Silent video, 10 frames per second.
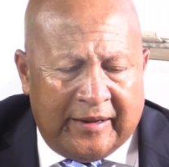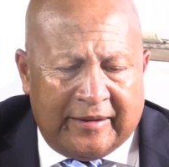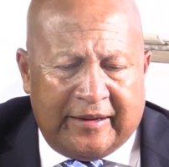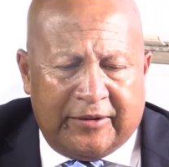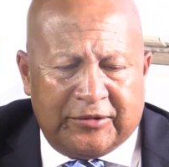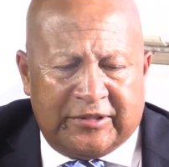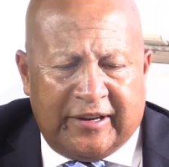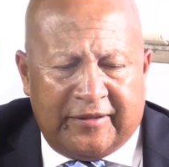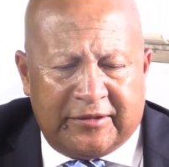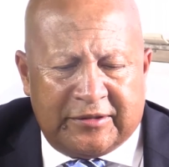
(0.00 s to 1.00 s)
They also
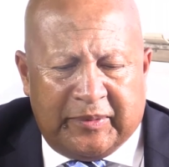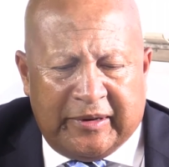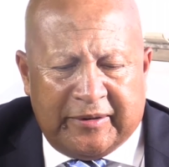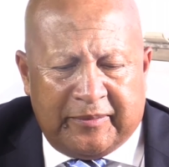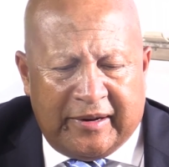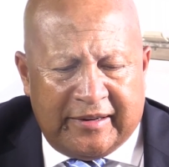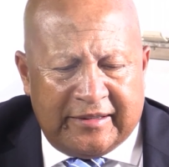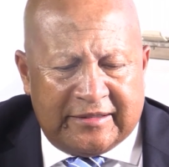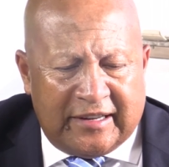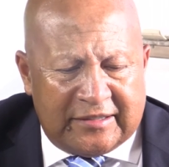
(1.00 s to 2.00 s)
have to spend the money in
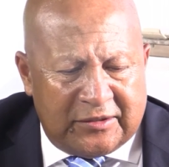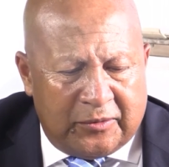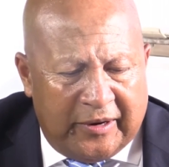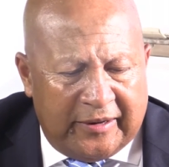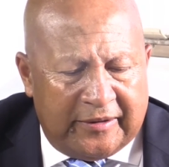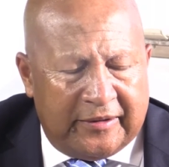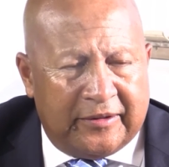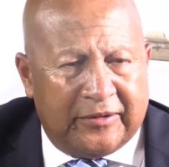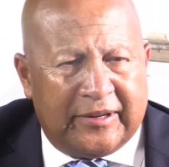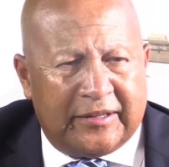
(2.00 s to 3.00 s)
such a way, you
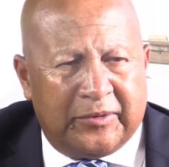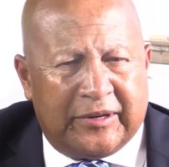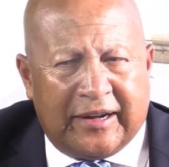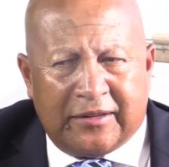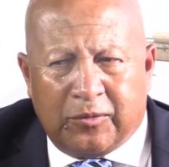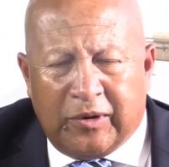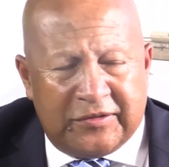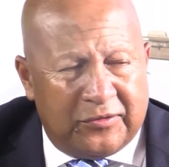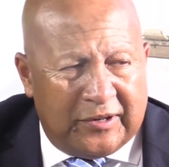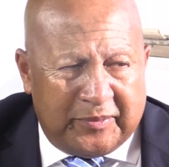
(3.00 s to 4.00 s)
know, that we cut
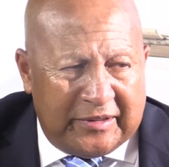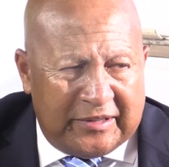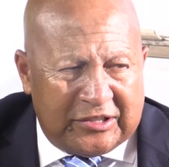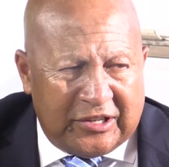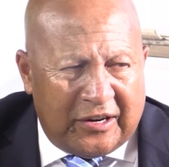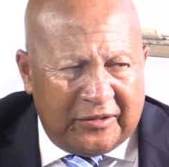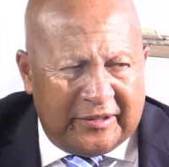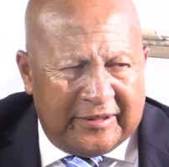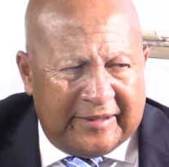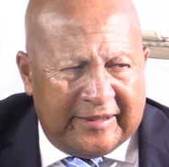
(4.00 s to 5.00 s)
wasteful expenditure out.
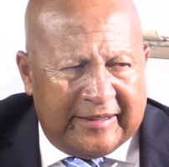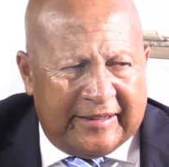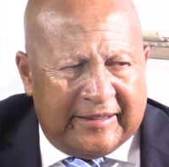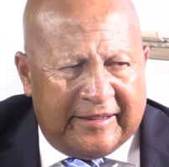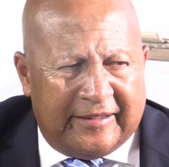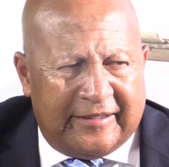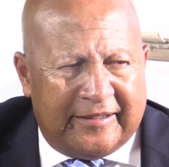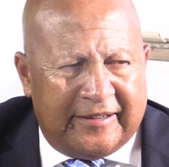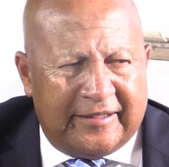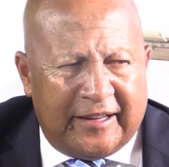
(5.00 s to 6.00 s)

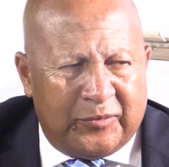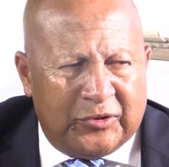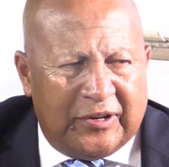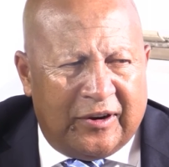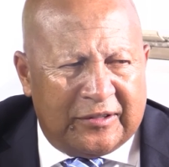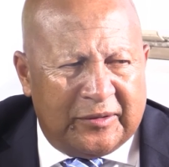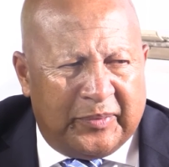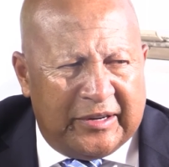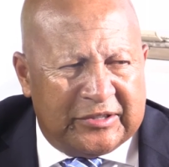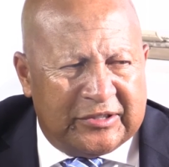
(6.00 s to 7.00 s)
And that put a lot of
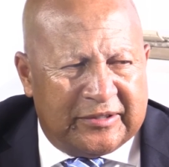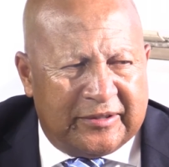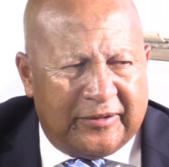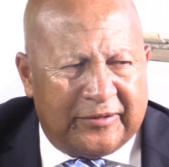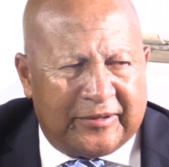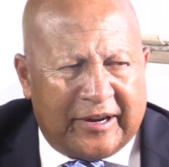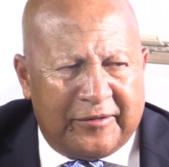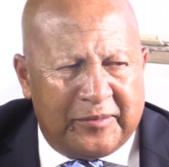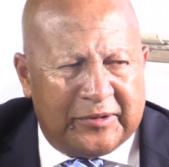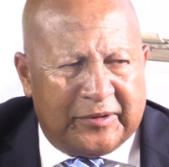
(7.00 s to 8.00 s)
pressure on
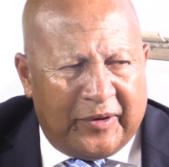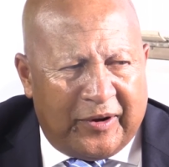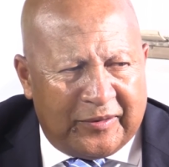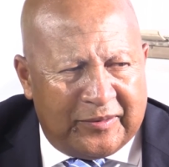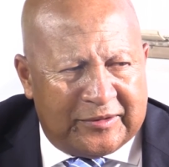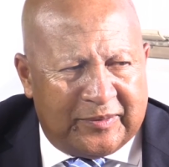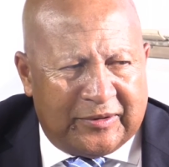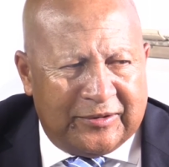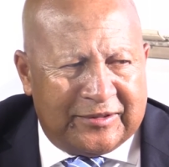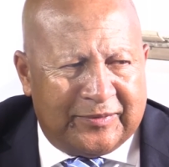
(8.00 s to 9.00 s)
government departments,
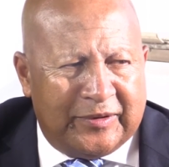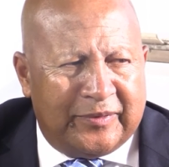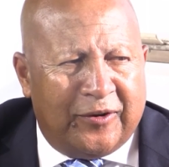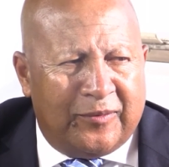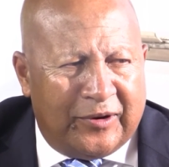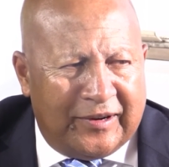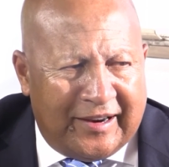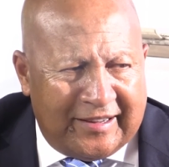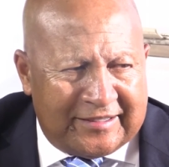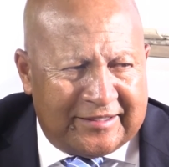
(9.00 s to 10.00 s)
because nobody
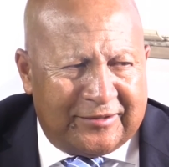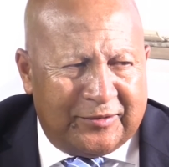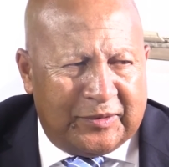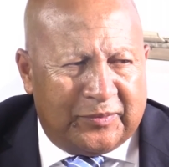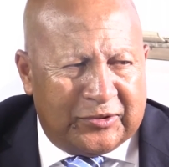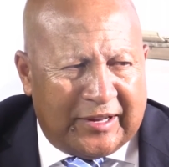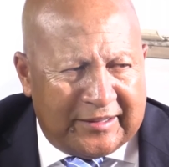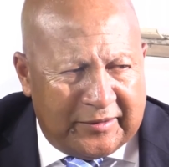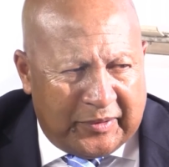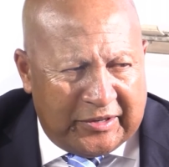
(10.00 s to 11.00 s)
likes to be put
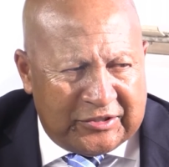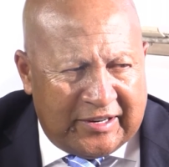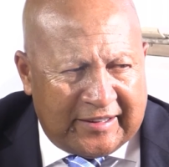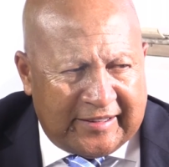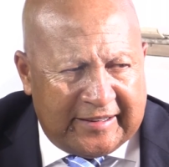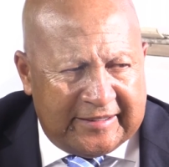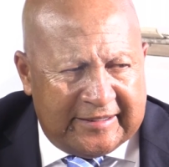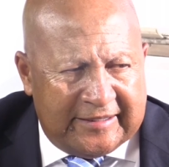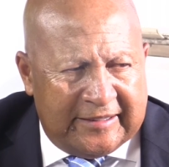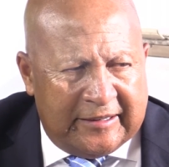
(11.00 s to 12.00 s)
under pressure like that.
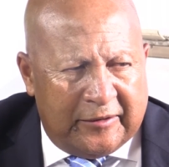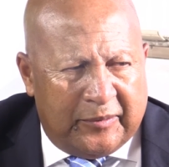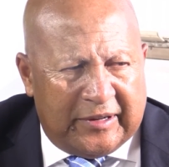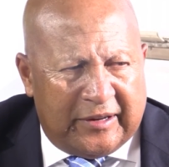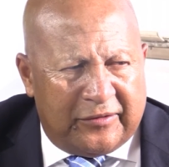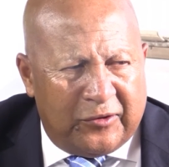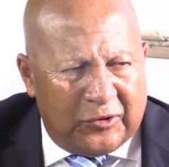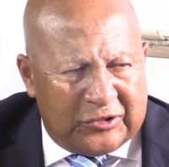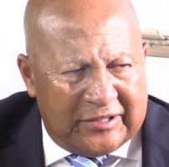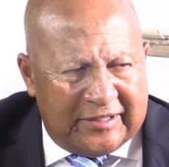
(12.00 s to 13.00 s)
But
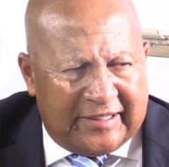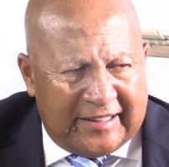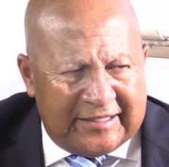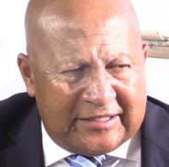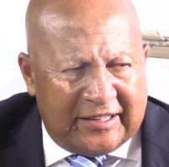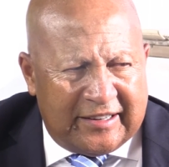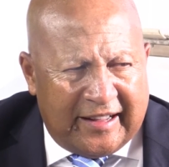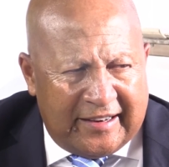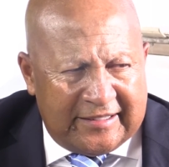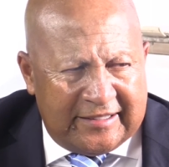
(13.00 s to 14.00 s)
unfortunately, that is a
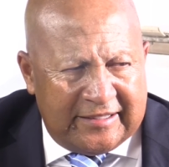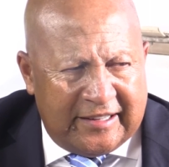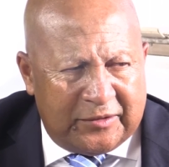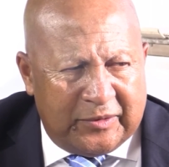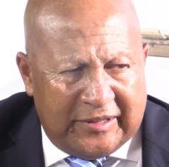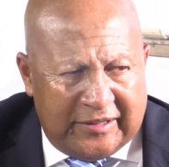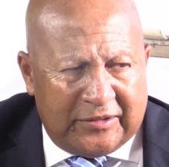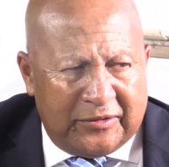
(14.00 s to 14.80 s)
reality that we need to face.